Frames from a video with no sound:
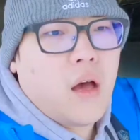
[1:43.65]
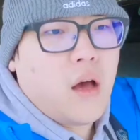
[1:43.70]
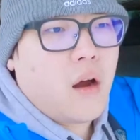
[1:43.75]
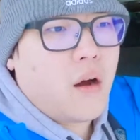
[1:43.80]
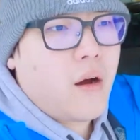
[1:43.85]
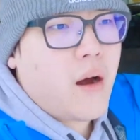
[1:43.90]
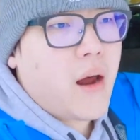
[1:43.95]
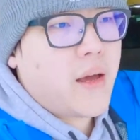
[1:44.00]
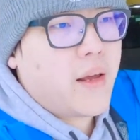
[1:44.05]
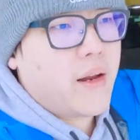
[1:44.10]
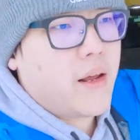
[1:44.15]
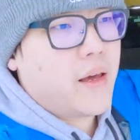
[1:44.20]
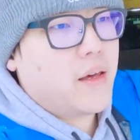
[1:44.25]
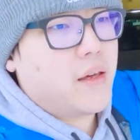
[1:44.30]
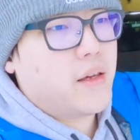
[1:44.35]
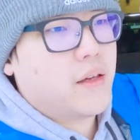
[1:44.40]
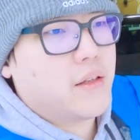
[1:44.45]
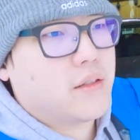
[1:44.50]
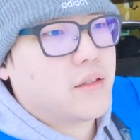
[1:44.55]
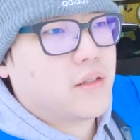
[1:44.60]
All right,
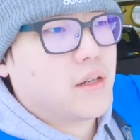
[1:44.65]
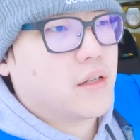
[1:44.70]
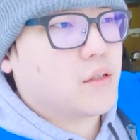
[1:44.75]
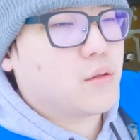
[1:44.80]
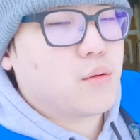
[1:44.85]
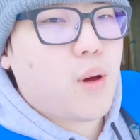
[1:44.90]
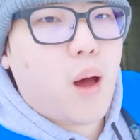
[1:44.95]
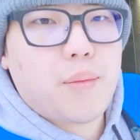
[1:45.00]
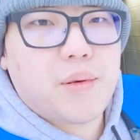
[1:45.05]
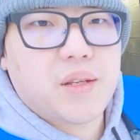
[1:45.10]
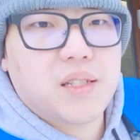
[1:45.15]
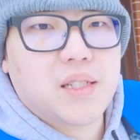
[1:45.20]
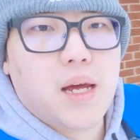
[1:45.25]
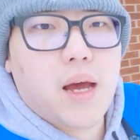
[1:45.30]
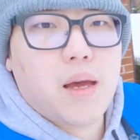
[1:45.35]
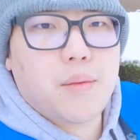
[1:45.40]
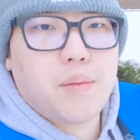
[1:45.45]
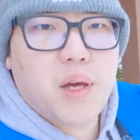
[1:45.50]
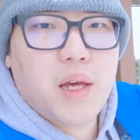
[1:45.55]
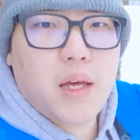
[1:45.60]
it's swapping
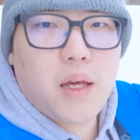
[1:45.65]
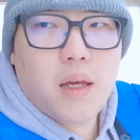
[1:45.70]
time.